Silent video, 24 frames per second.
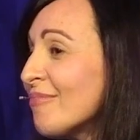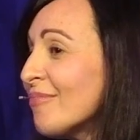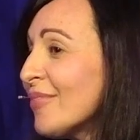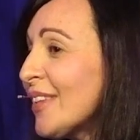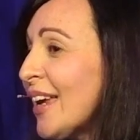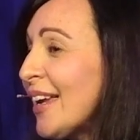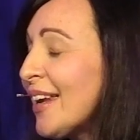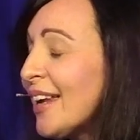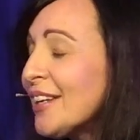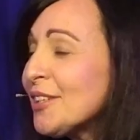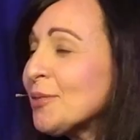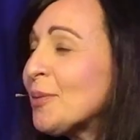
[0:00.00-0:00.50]

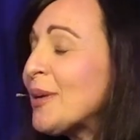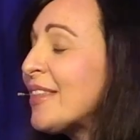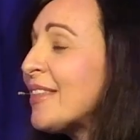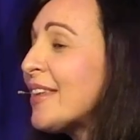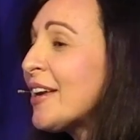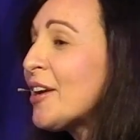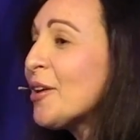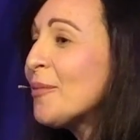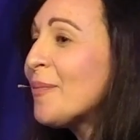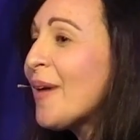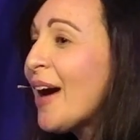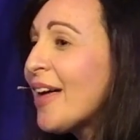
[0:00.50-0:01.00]
And as we
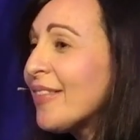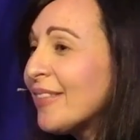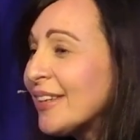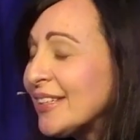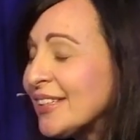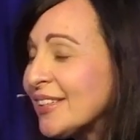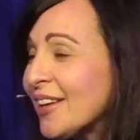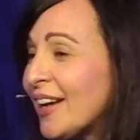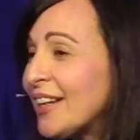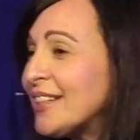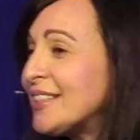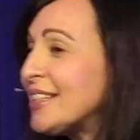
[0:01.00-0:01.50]
think about this
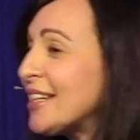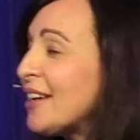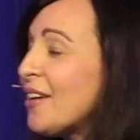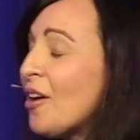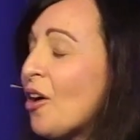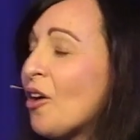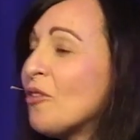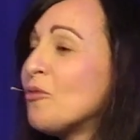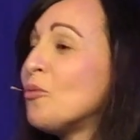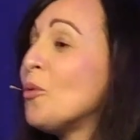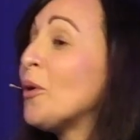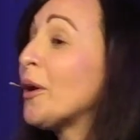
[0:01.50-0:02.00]
idea
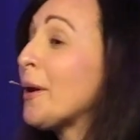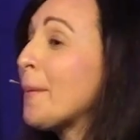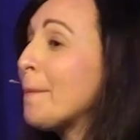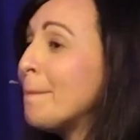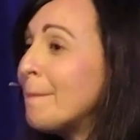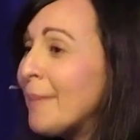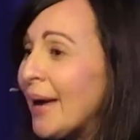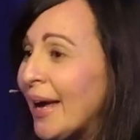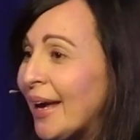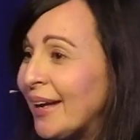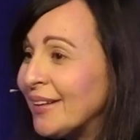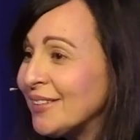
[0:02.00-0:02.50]
of what it
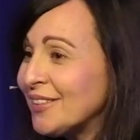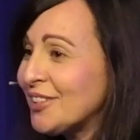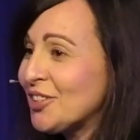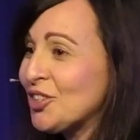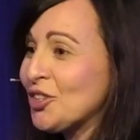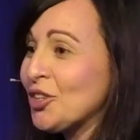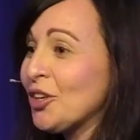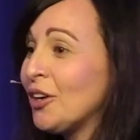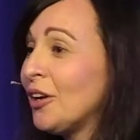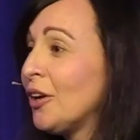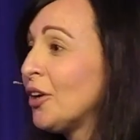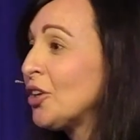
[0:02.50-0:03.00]
means
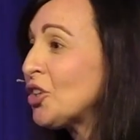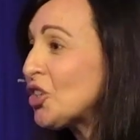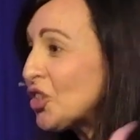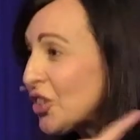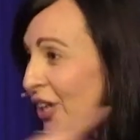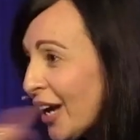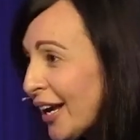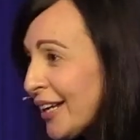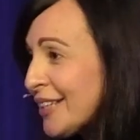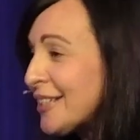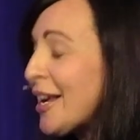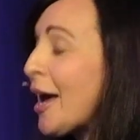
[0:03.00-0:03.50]
to
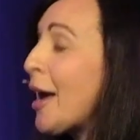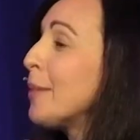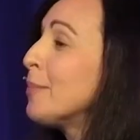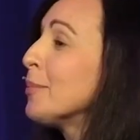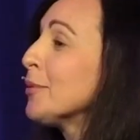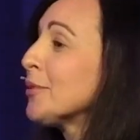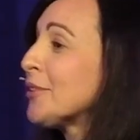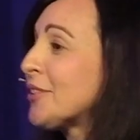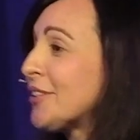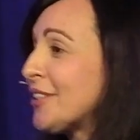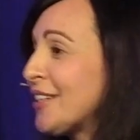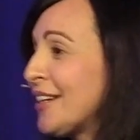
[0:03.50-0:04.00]
share
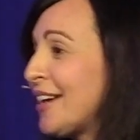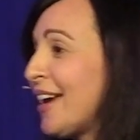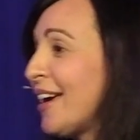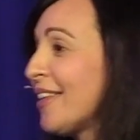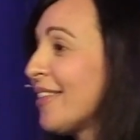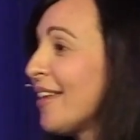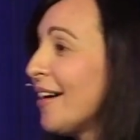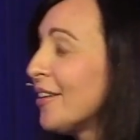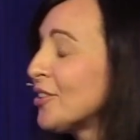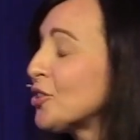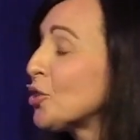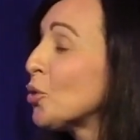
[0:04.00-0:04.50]
tables
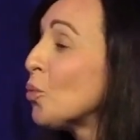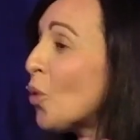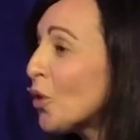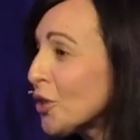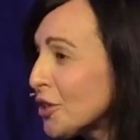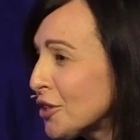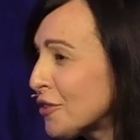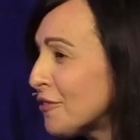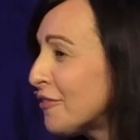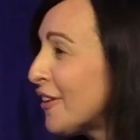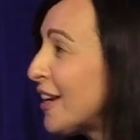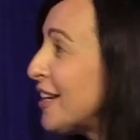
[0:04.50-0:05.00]
together, to
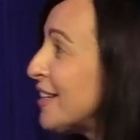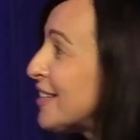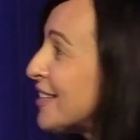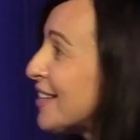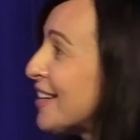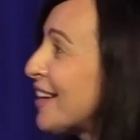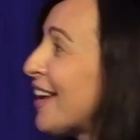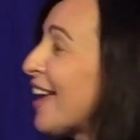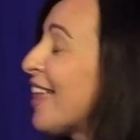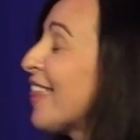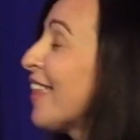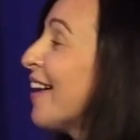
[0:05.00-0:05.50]
wash feet
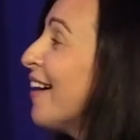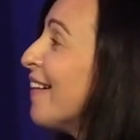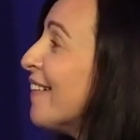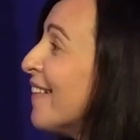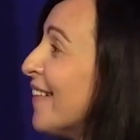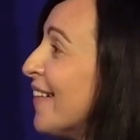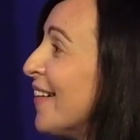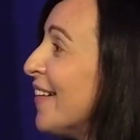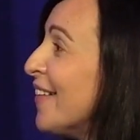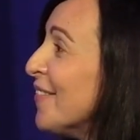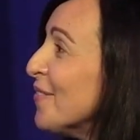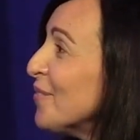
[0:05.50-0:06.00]
together,
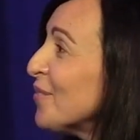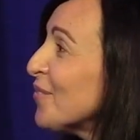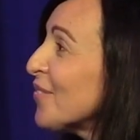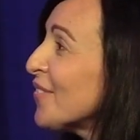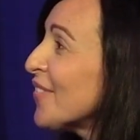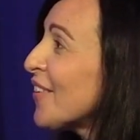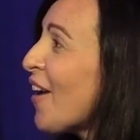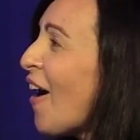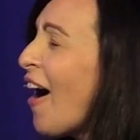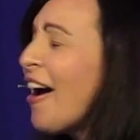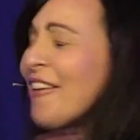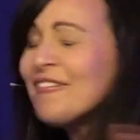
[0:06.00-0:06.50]

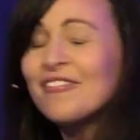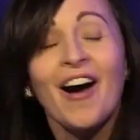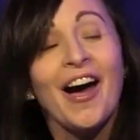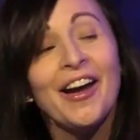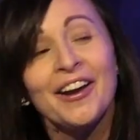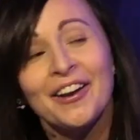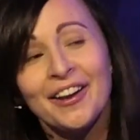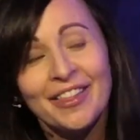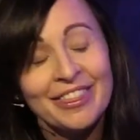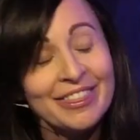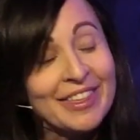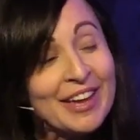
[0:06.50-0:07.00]
I invite
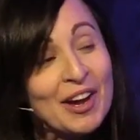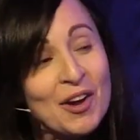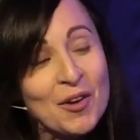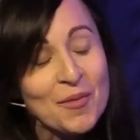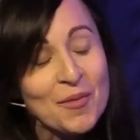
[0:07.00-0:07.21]
you to think